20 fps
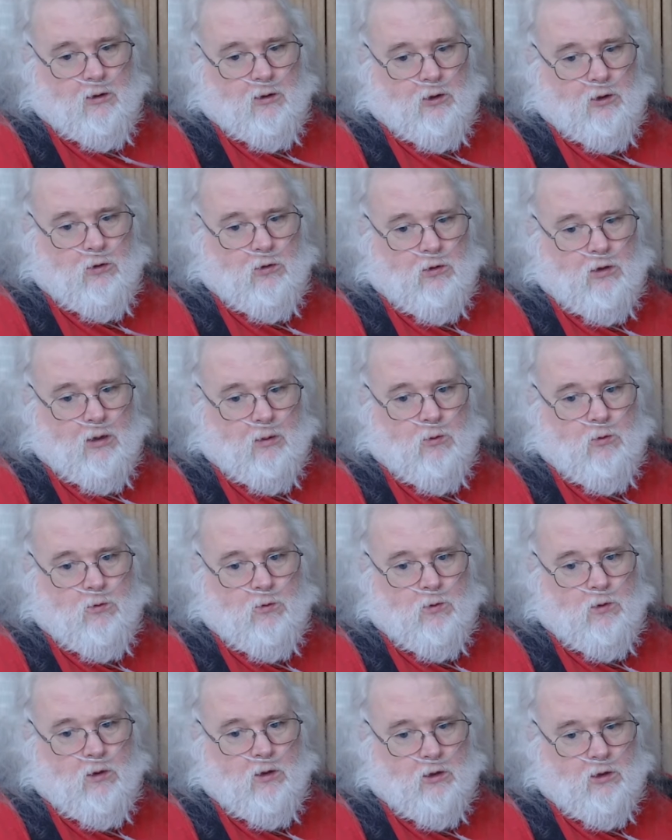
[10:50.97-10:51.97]
Cucumbers
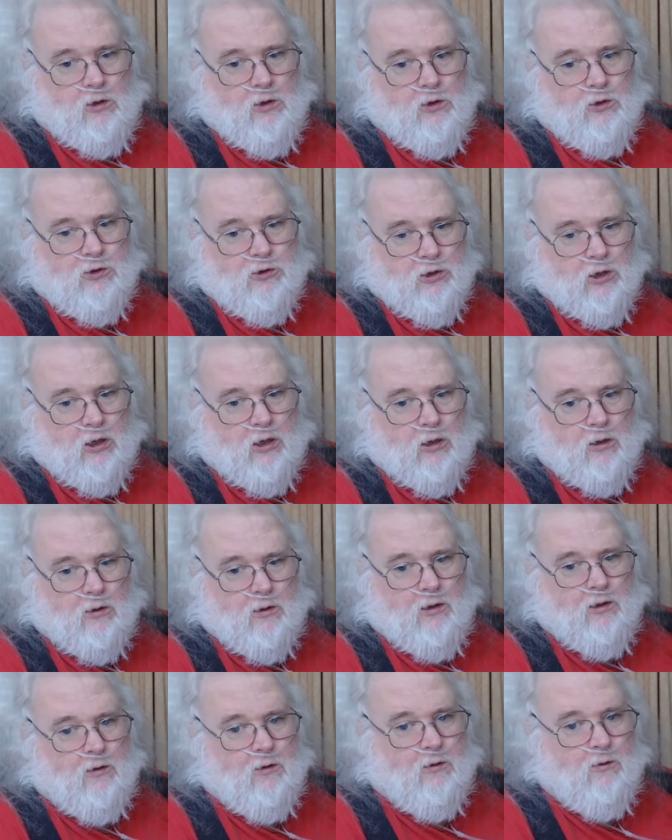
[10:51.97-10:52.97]
with a little salt
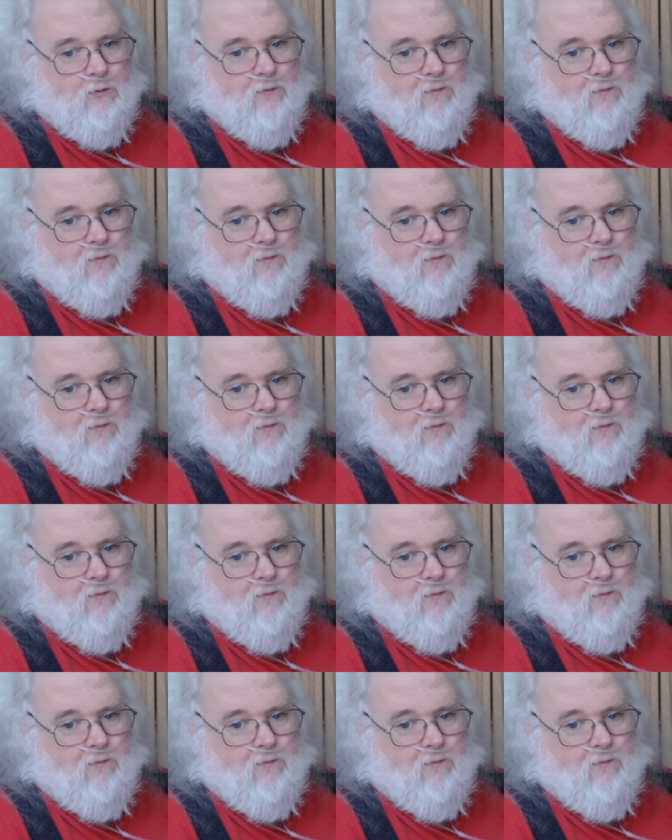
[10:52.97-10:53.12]
is